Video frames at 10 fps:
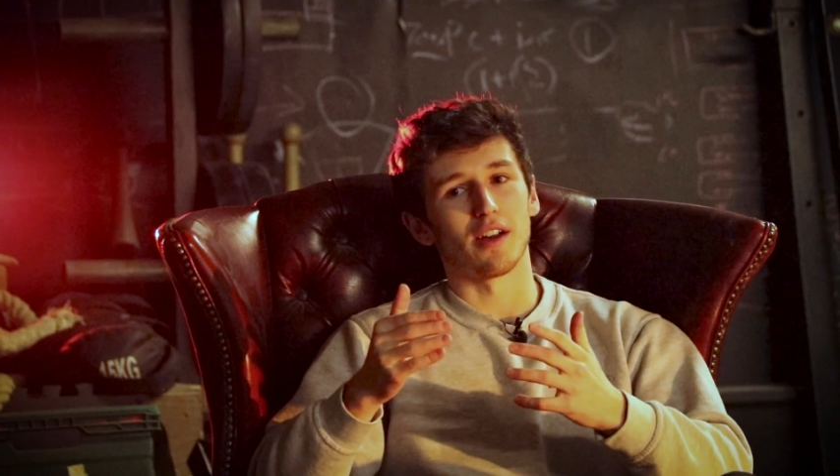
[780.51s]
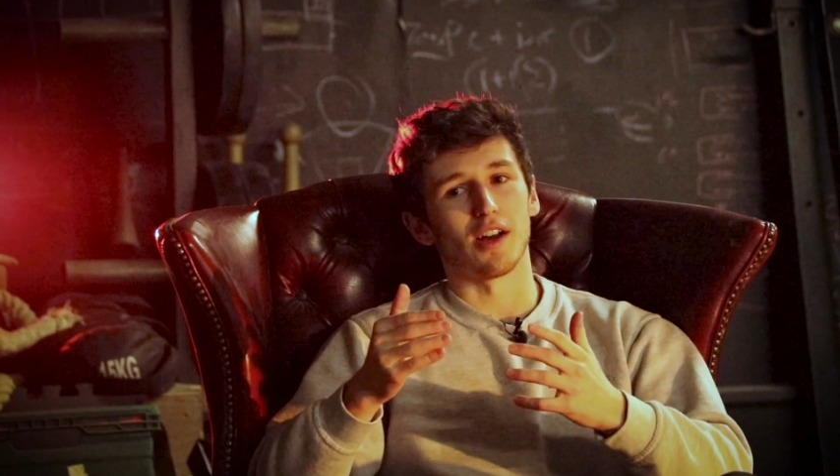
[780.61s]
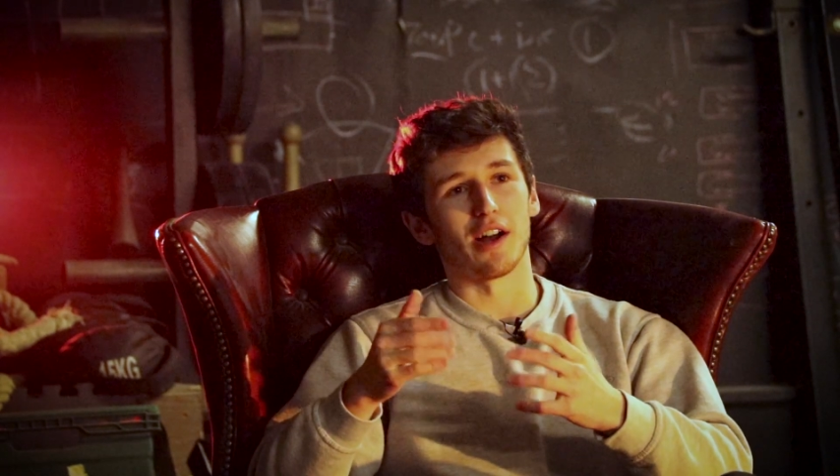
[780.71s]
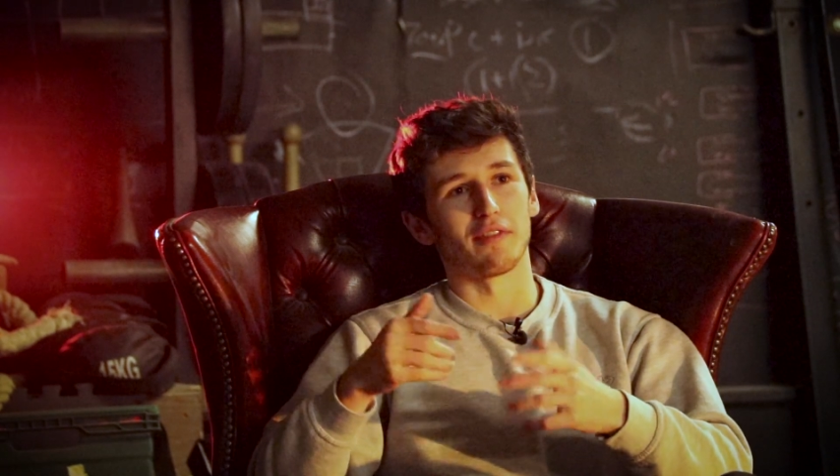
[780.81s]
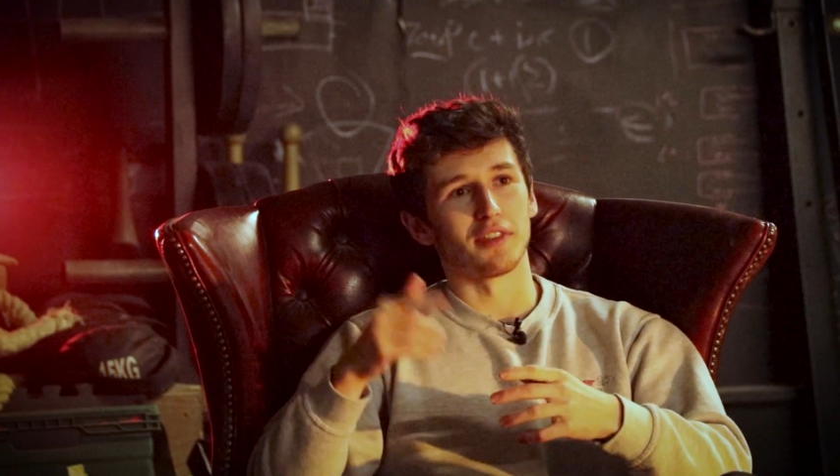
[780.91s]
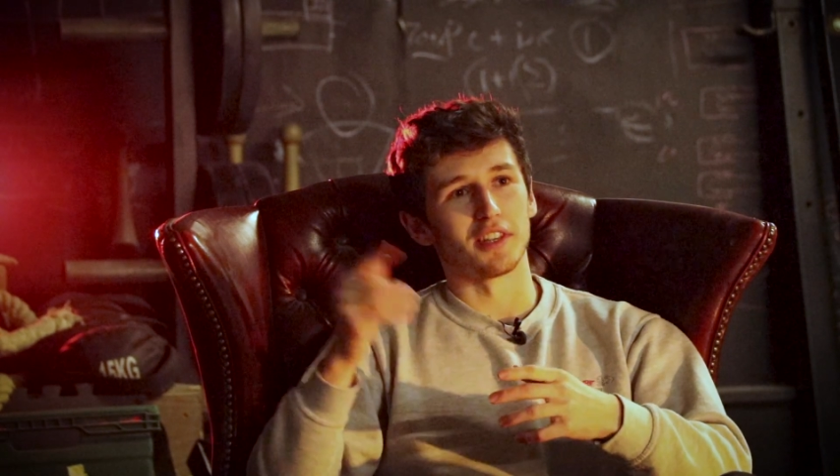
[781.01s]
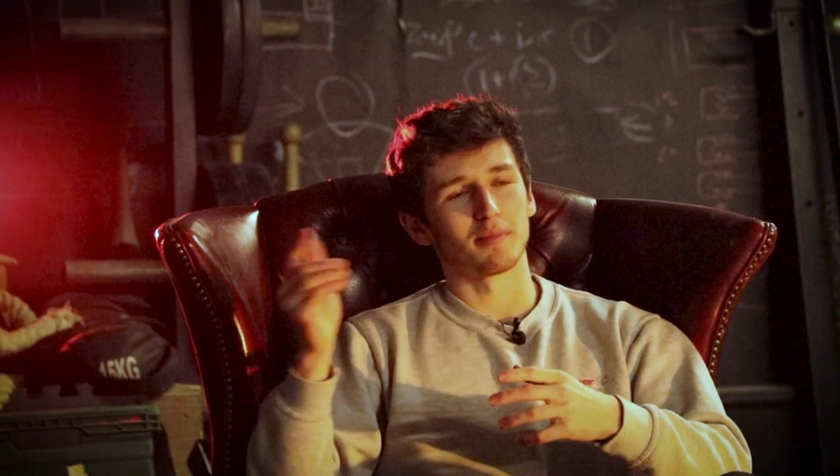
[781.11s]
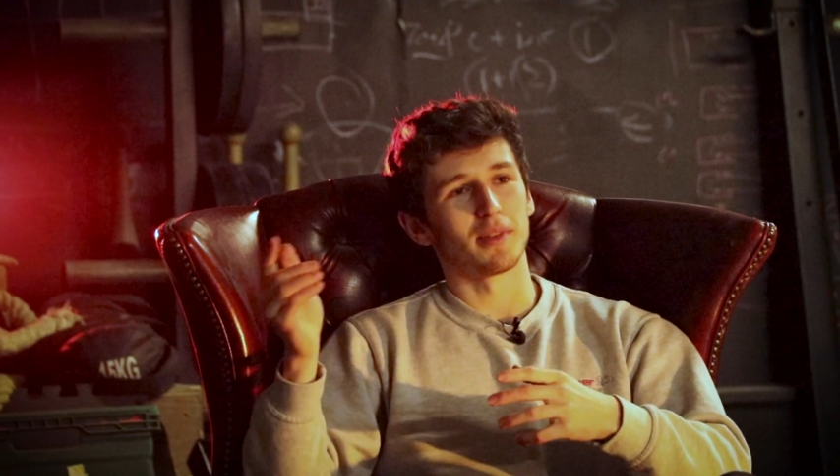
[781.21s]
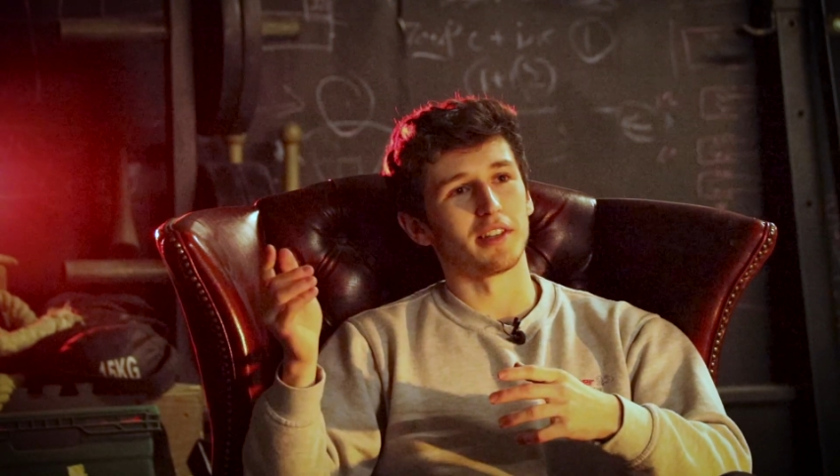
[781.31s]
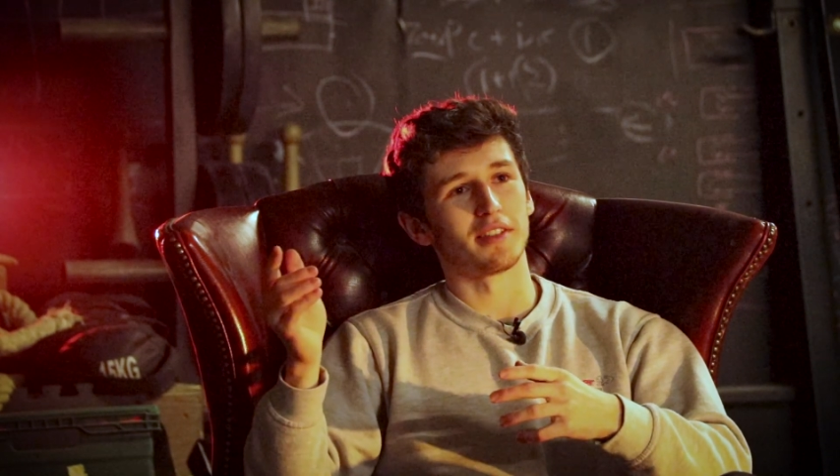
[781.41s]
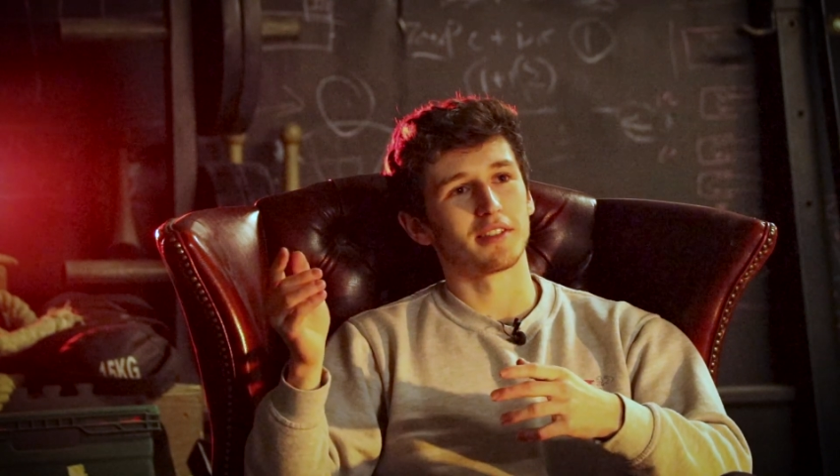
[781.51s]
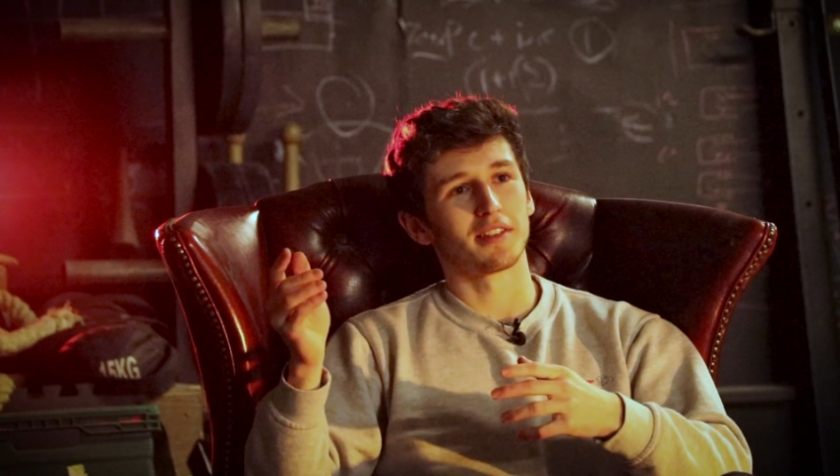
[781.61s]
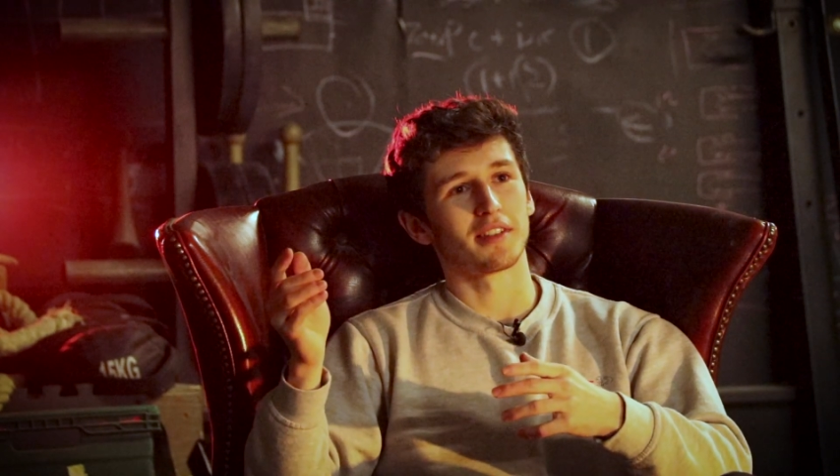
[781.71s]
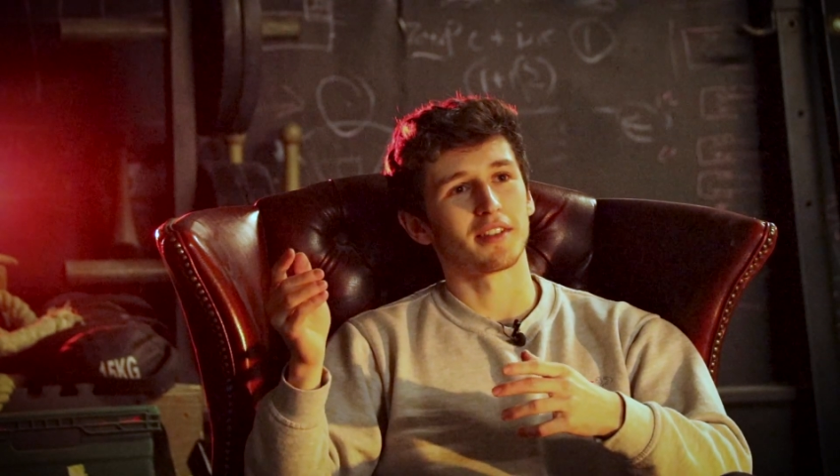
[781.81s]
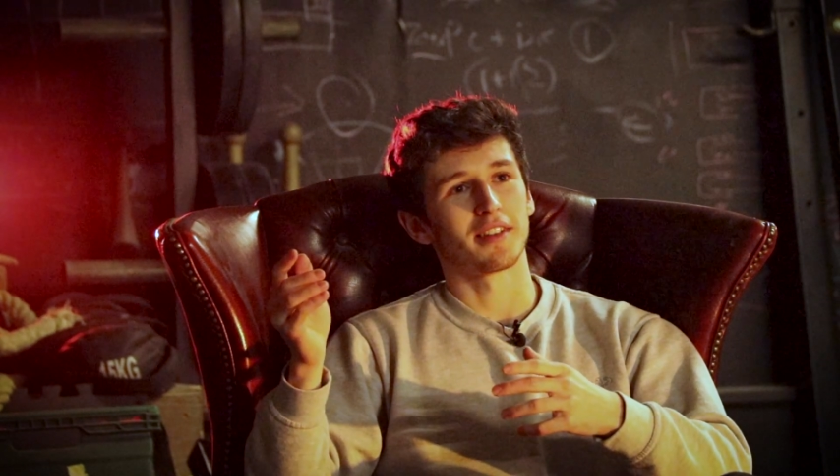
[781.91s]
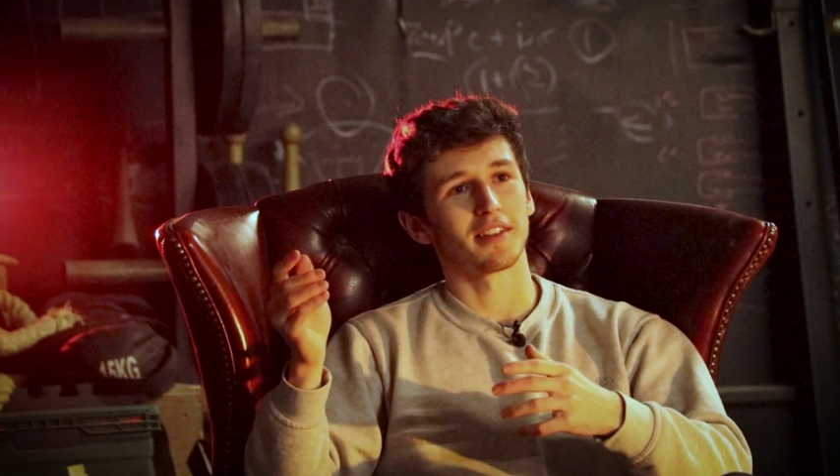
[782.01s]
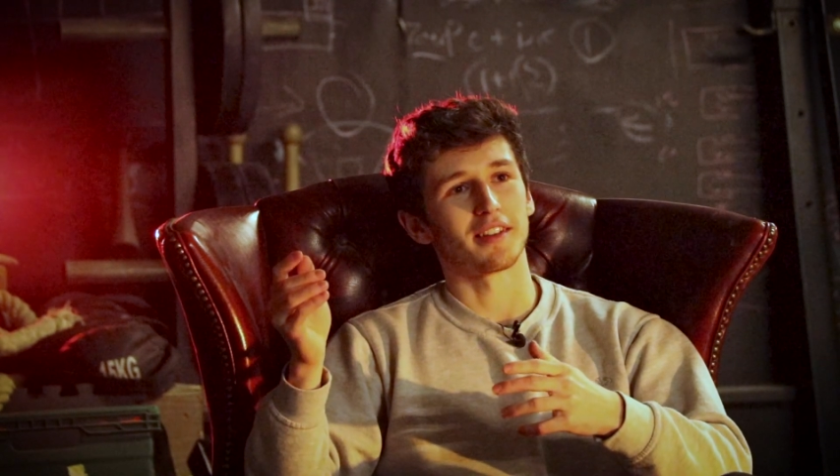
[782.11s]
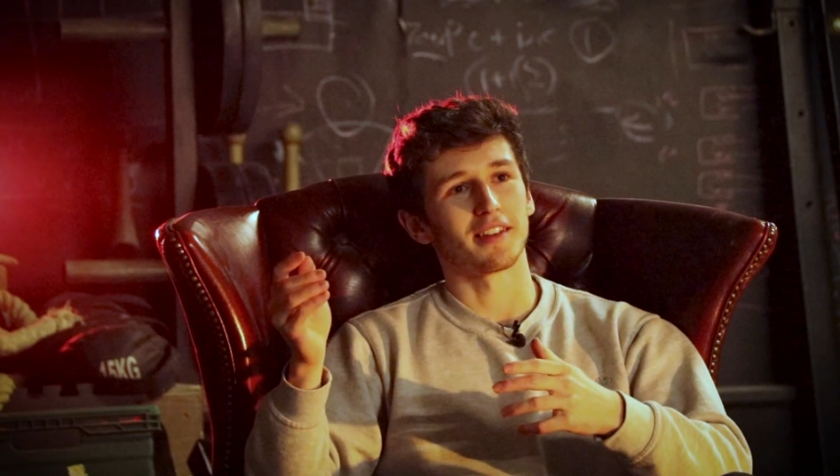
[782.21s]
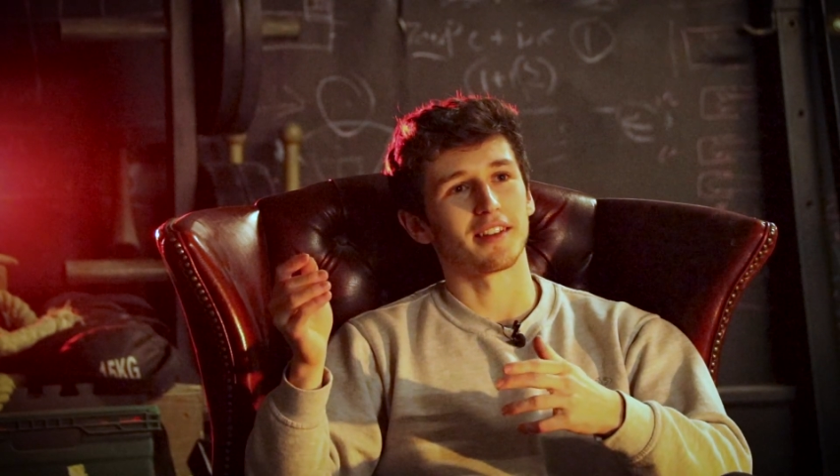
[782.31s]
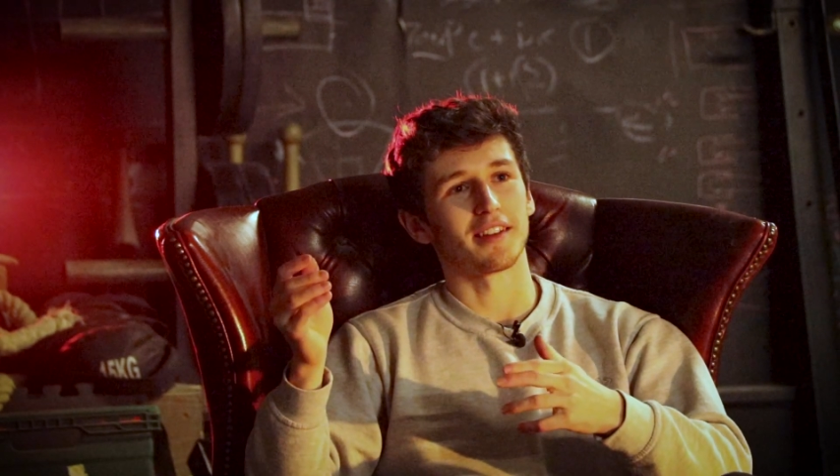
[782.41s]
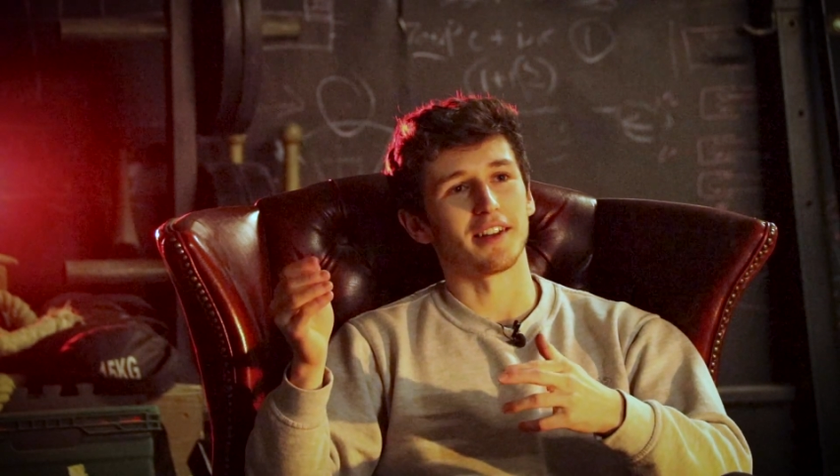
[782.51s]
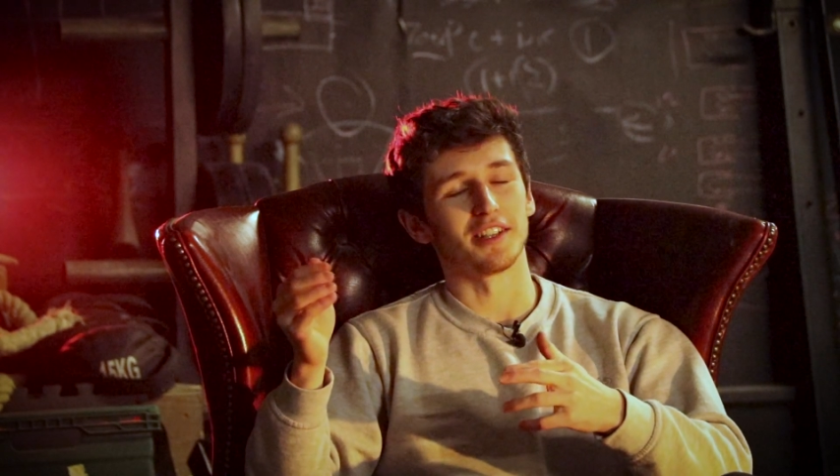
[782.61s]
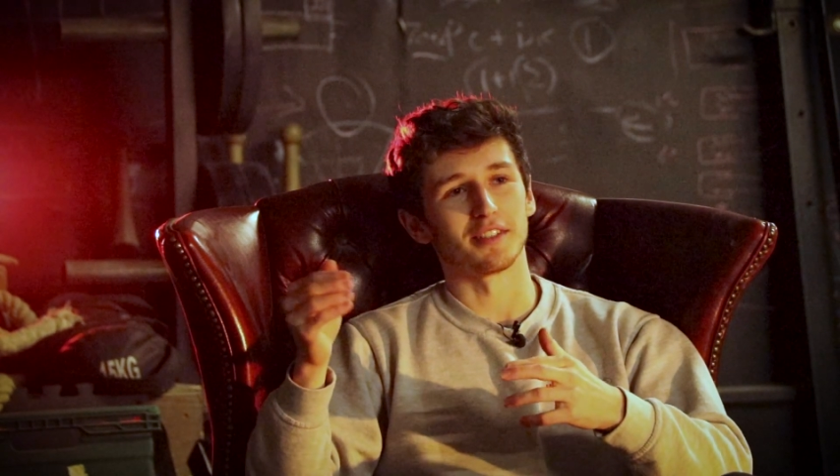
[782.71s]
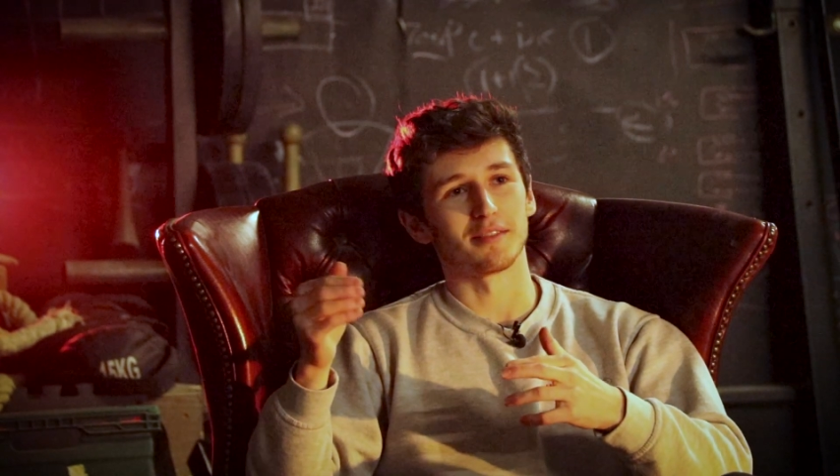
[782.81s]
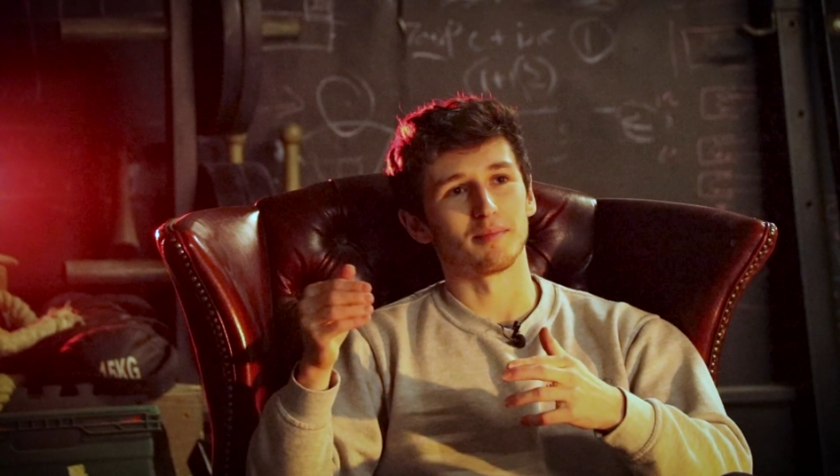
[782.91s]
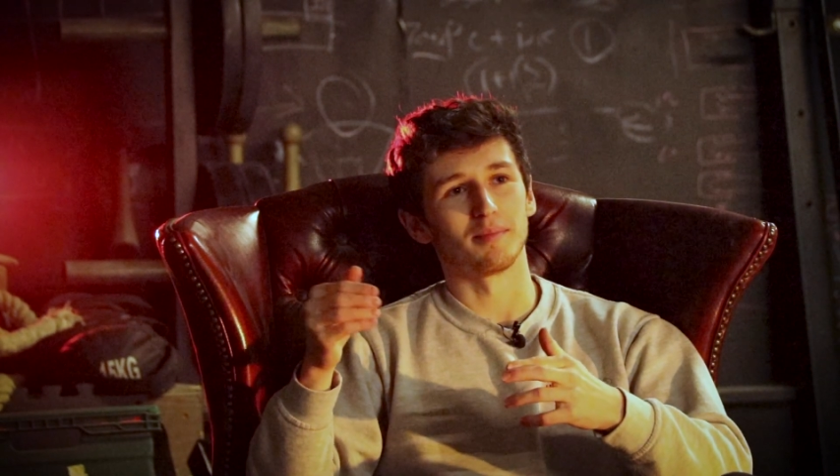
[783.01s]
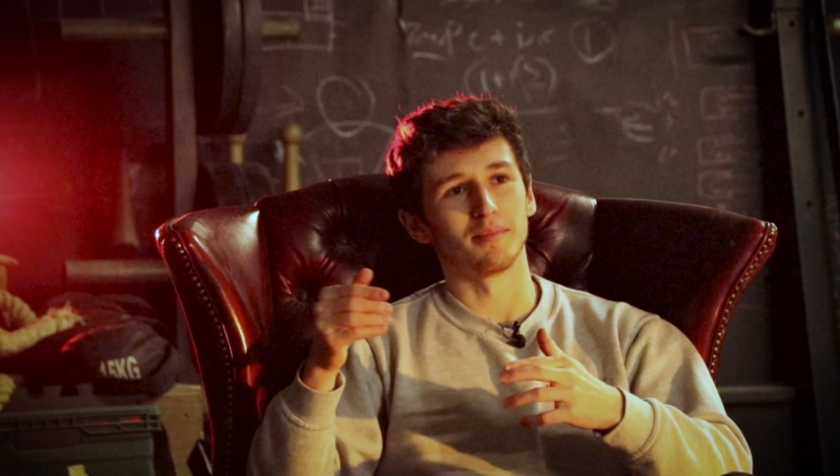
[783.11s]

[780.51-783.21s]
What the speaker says: after this place has